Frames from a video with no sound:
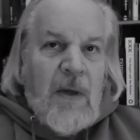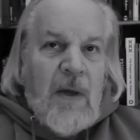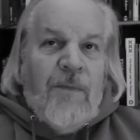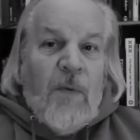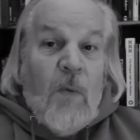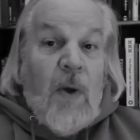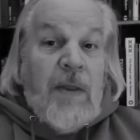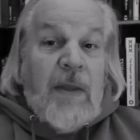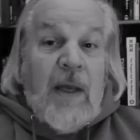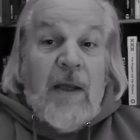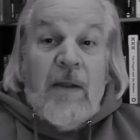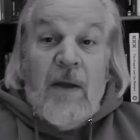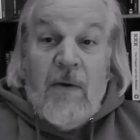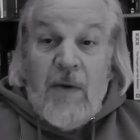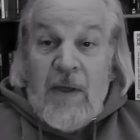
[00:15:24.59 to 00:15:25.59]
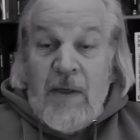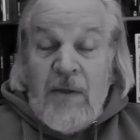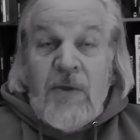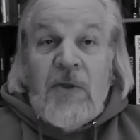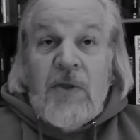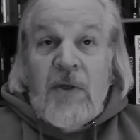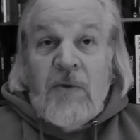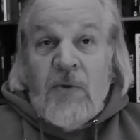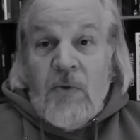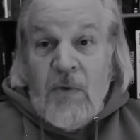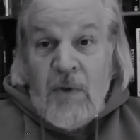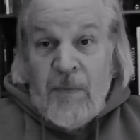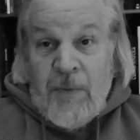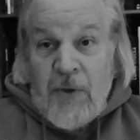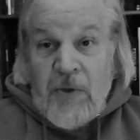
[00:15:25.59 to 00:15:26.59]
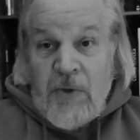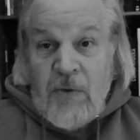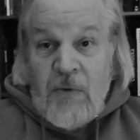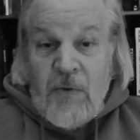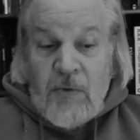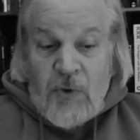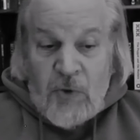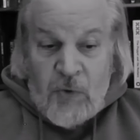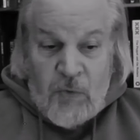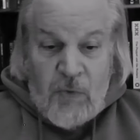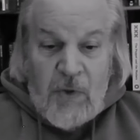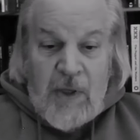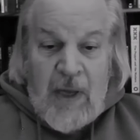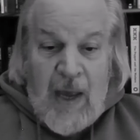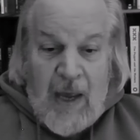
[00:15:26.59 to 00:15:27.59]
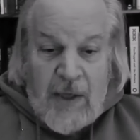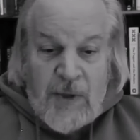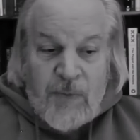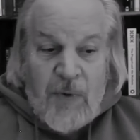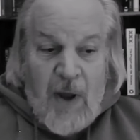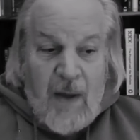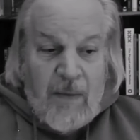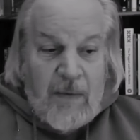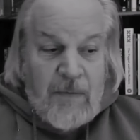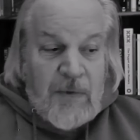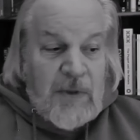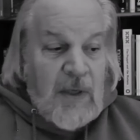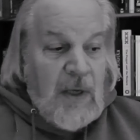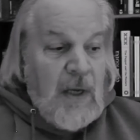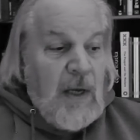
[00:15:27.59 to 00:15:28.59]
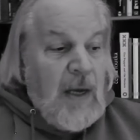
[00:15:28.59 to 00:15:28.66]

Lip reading: For one thing, there is the person who truly has problems